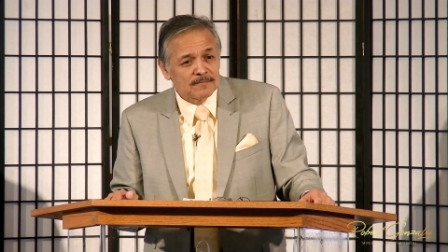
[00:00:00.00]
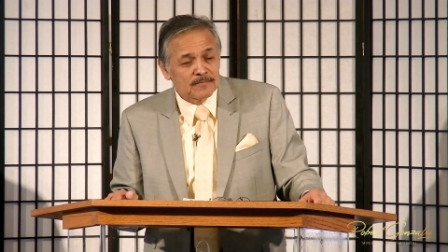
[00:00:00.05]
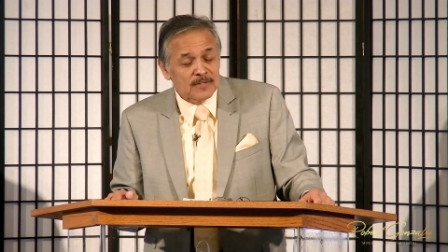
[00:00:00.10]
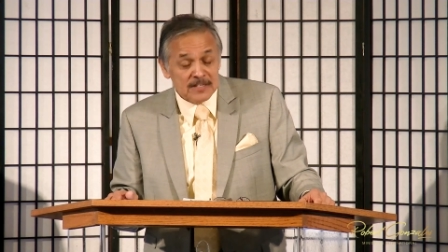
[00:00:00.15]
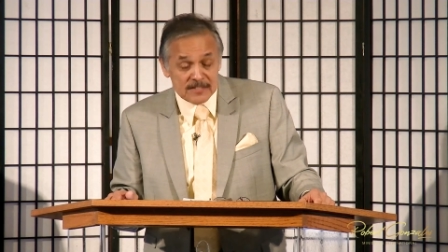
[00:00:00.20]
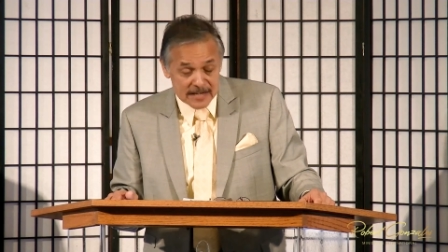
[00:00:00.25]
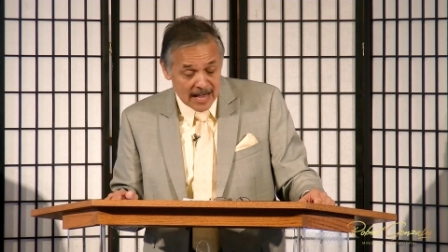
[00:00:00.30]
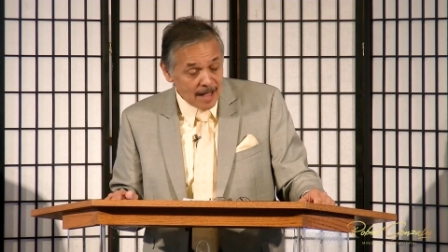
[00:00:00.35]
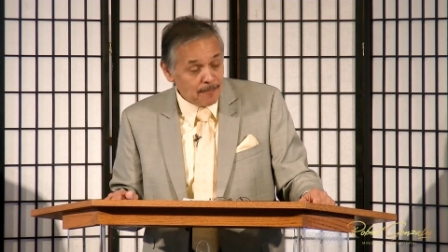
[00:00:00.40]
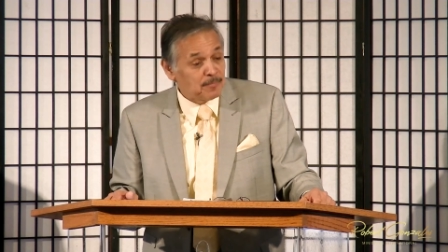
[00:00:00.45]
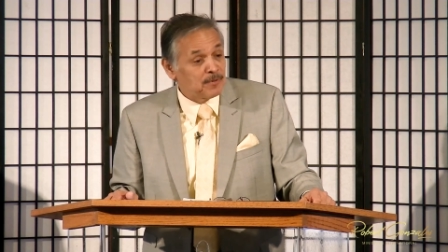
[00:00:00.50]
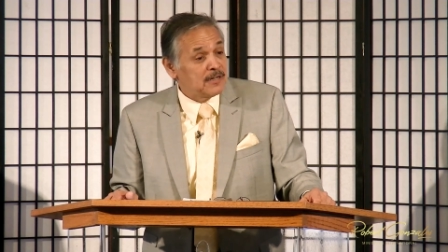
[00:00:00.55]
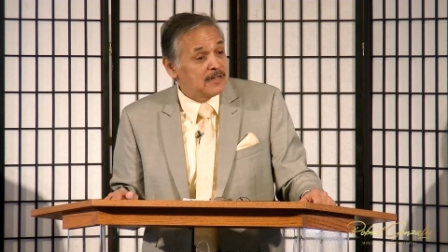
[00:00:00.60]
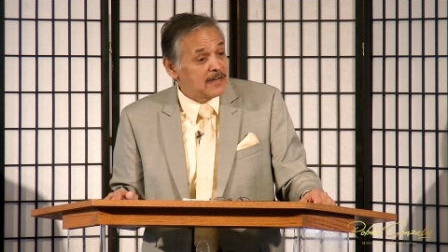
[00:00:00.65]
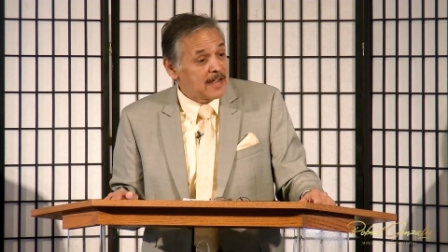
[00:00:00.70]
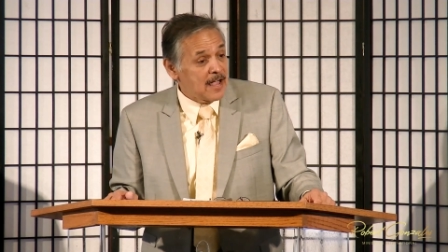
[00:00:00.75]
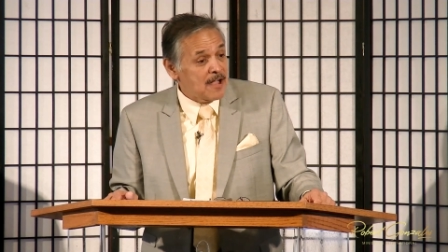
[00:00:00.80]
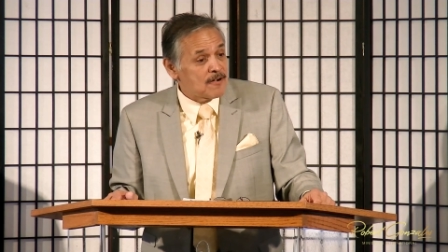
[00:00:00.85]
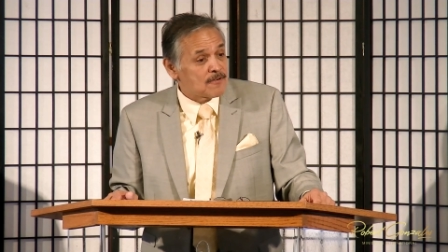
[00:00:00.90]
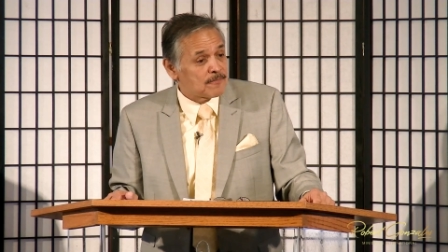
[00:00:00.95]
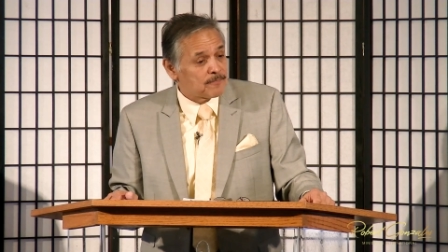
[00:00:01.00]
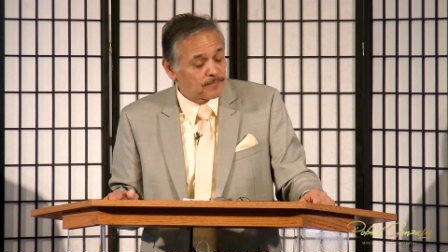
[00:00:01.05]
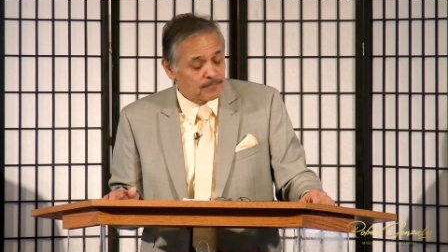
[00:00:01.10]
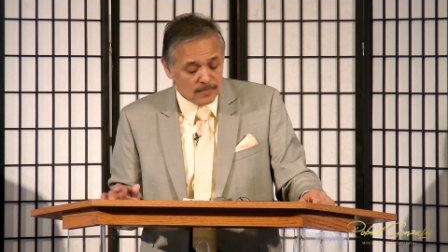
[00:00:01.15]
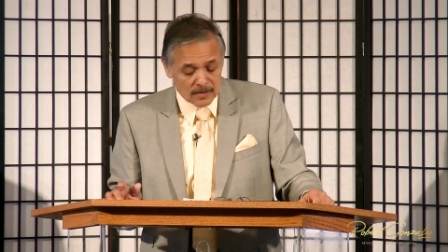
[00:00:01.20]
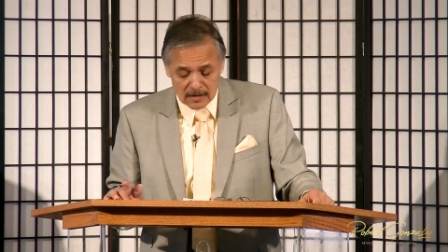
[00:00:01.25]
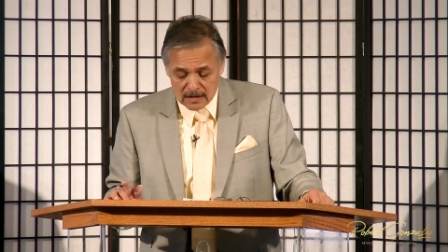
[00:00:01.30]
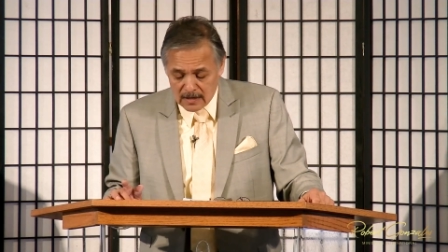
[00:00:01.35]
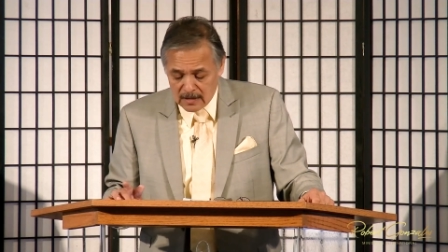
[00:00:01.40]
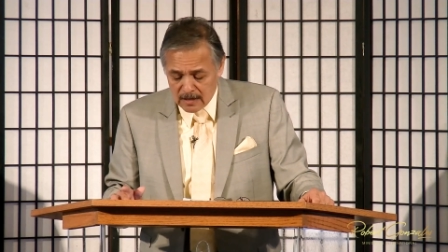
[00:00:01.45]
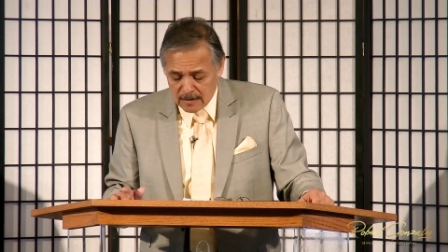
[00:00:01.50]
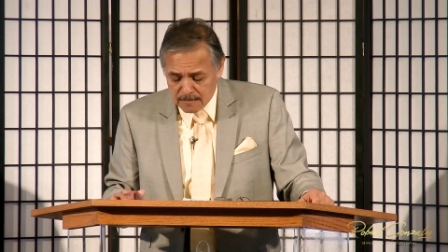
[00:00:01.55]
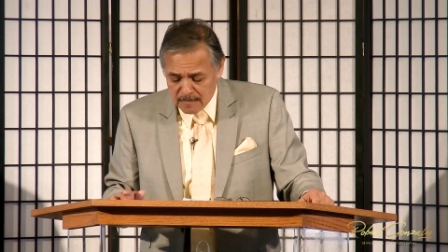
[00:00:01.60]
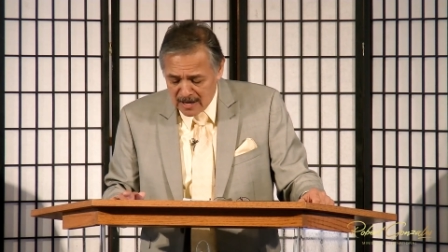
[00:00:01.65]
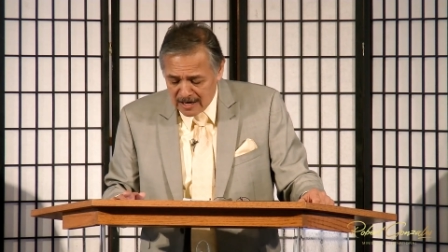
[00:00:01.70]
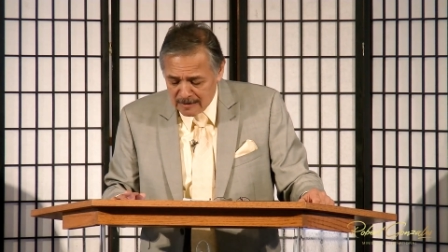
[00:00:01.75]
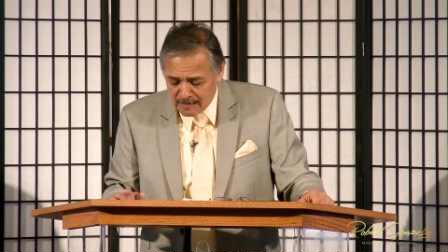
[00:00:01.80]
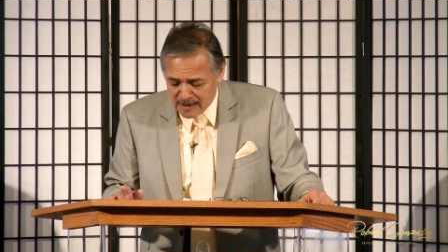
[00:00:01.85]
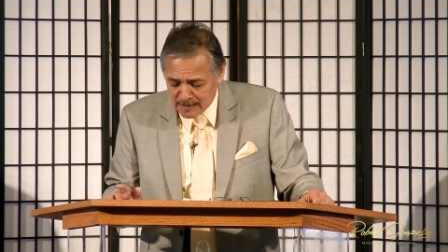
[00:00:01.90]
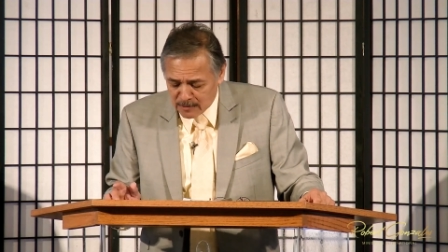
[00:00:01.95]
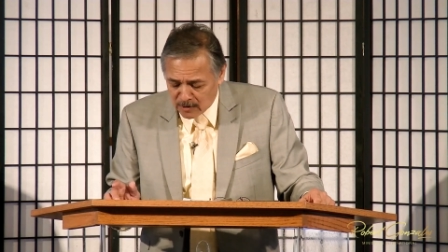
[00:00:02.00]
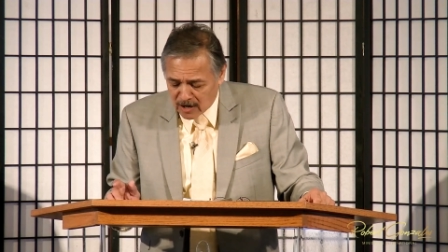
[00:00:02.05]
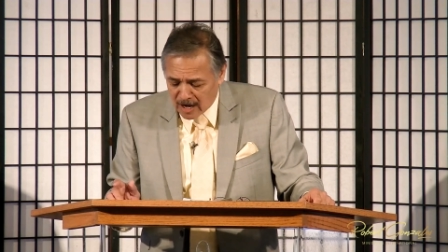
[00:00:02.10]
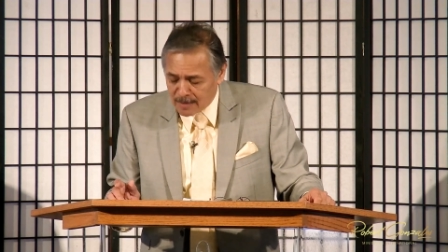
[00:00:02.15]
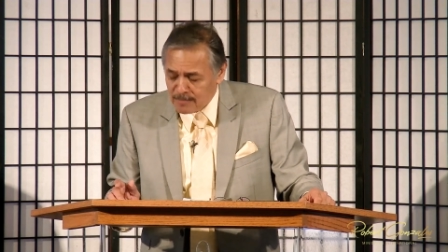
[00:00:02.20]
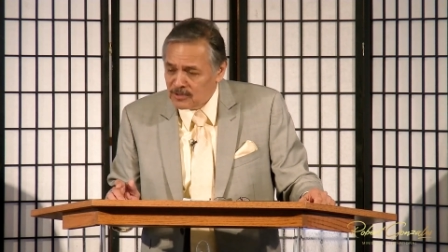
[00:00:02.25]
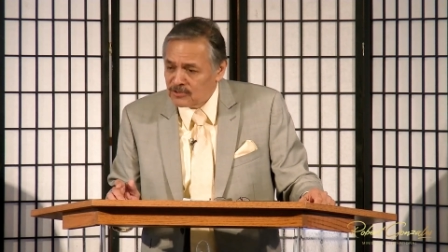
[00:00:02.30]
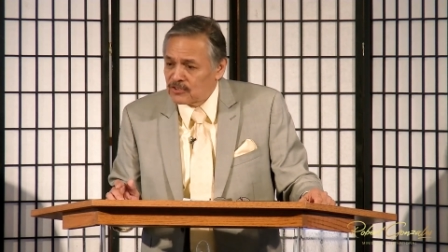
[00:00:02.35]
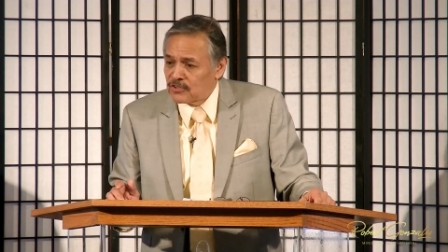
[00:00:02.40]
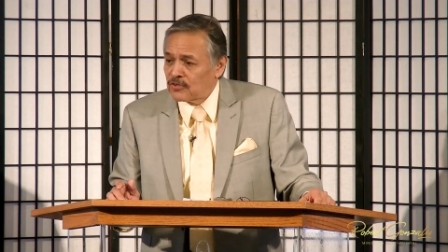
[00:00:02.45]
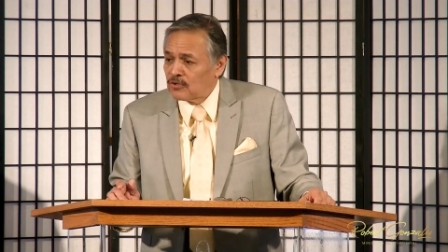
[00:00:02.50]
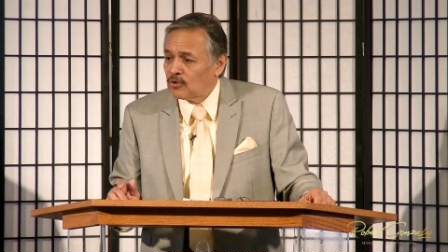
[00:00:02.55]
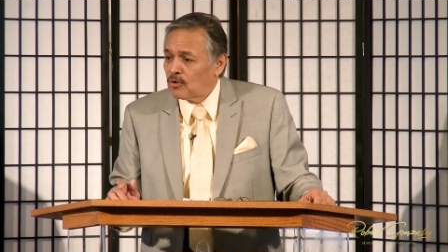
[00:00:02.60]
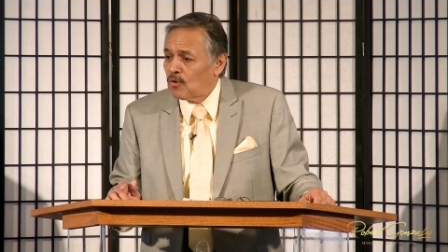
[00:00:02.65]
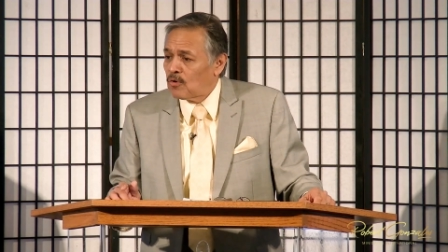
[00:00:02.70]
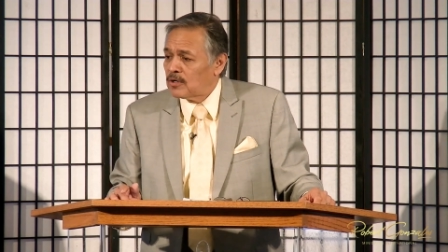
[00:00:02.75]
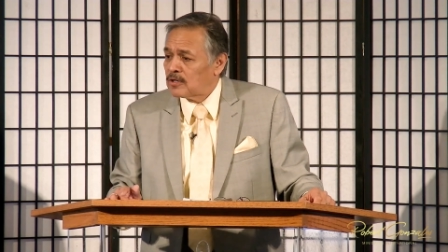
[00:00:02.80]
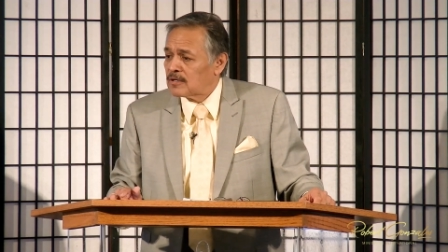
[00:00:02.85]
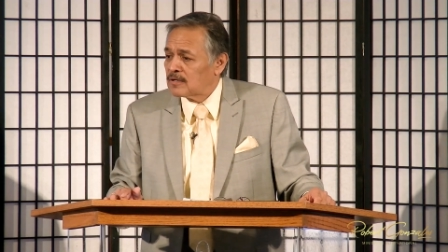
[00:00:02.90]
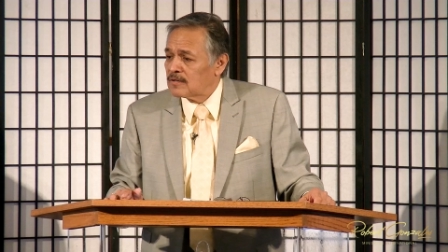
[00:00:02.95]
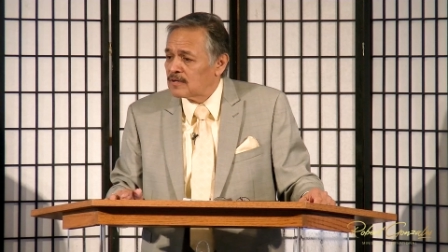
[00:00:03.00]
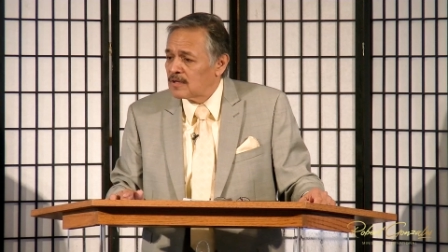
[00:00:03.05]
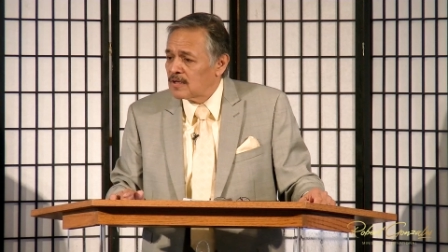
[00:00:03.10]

It's happening now. Many people coming to the Lord.